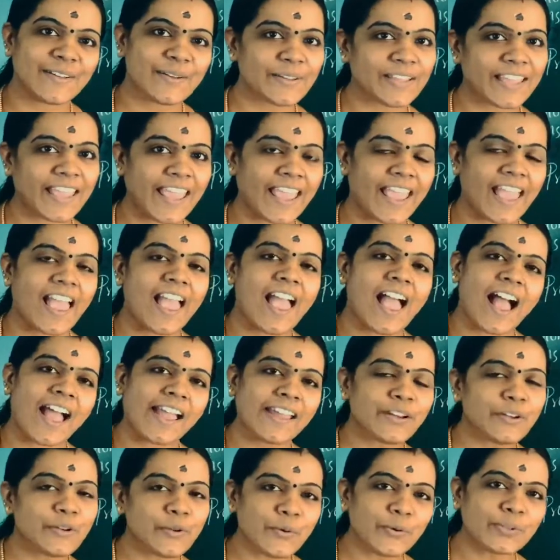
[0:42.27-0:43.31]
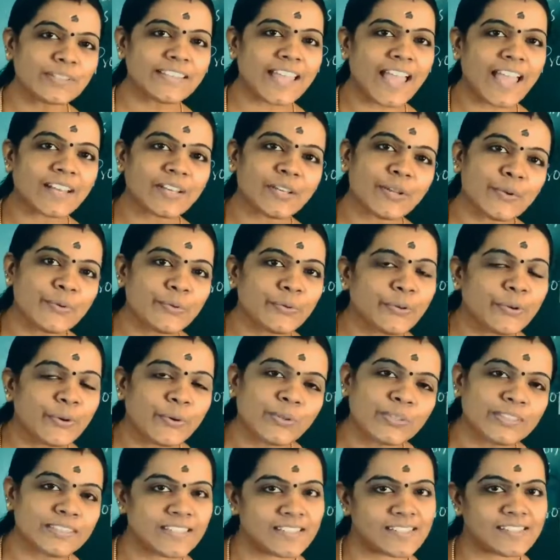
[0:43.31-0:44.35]
Okay, I know that you
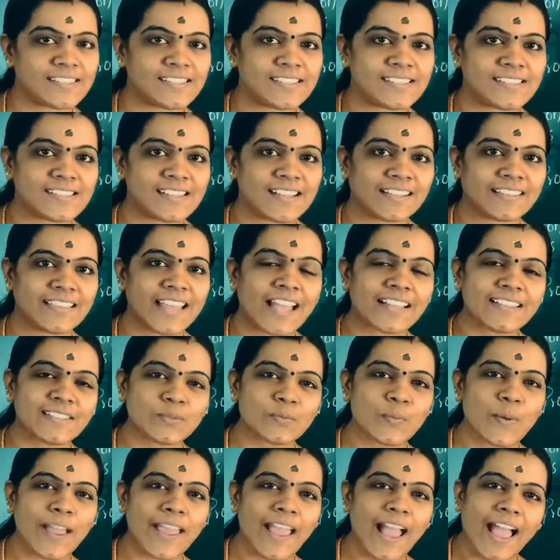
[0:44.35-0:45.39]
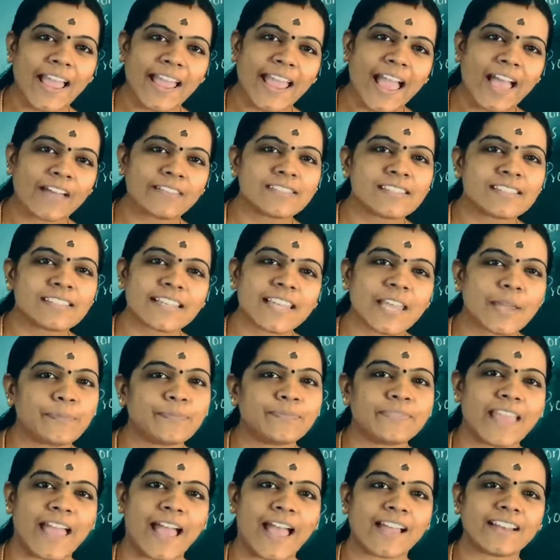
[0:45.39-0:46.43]
know this. That's why I have
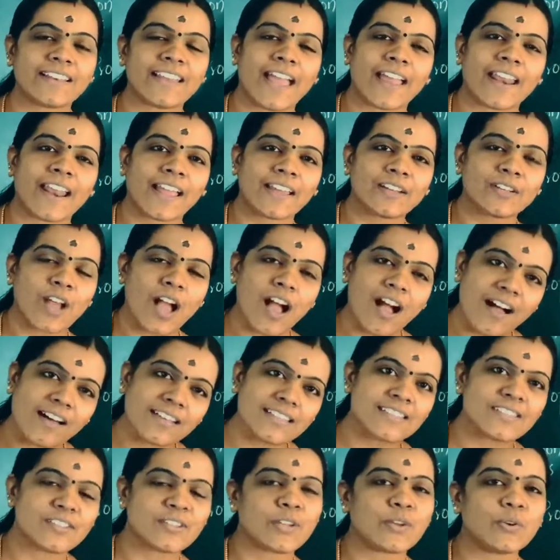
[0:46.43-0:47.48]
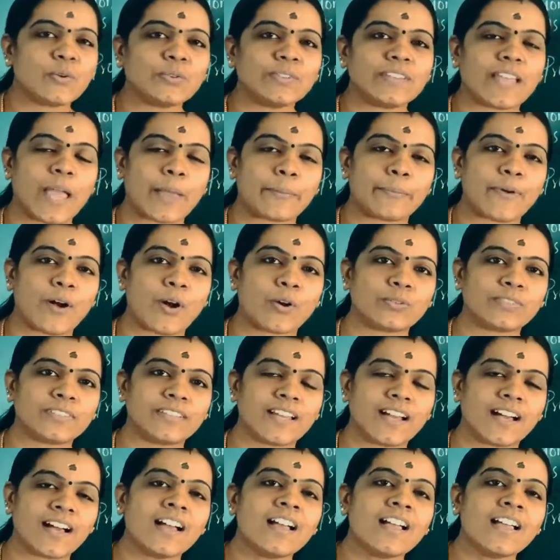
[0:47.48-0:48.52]
skipped that and I asked you about
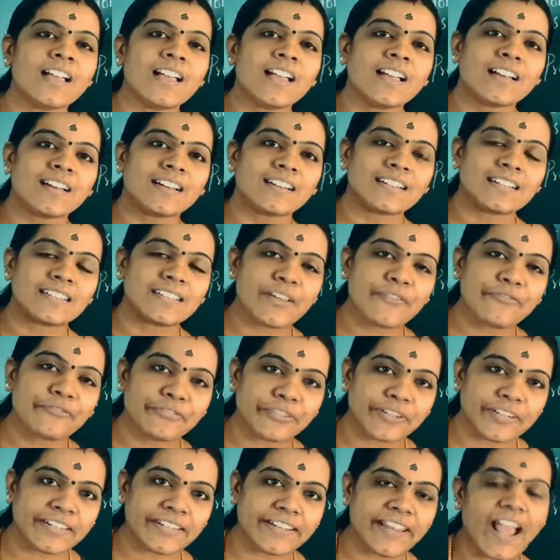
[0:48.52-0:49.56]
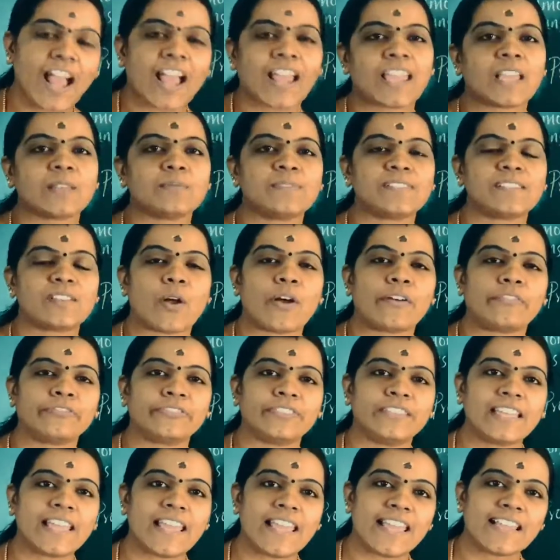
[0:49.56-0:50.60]
the different types
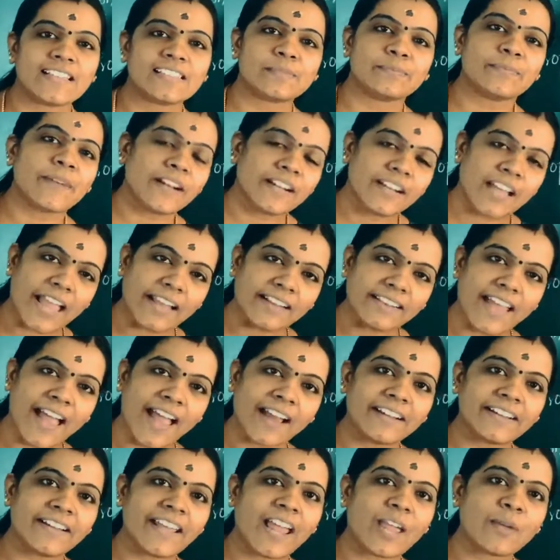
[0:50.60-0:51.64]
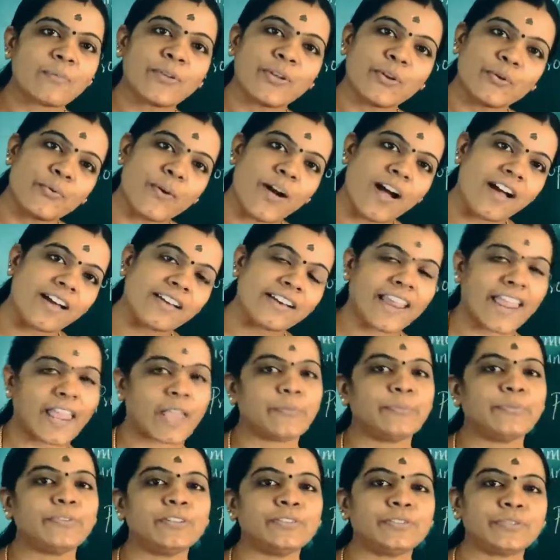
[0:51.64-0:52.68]
of these, but at that time you are
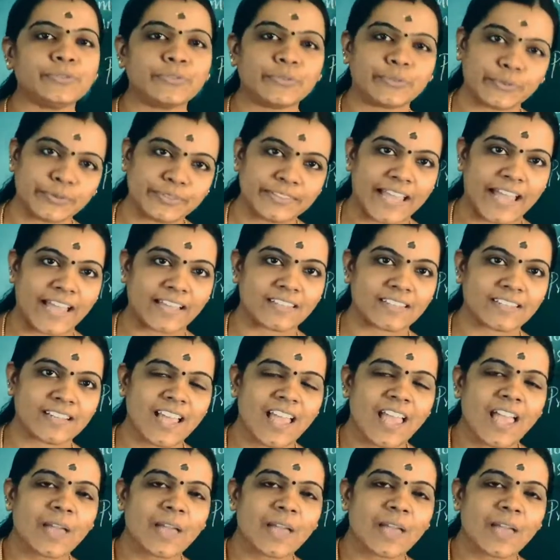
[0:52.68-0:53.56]
able to know that.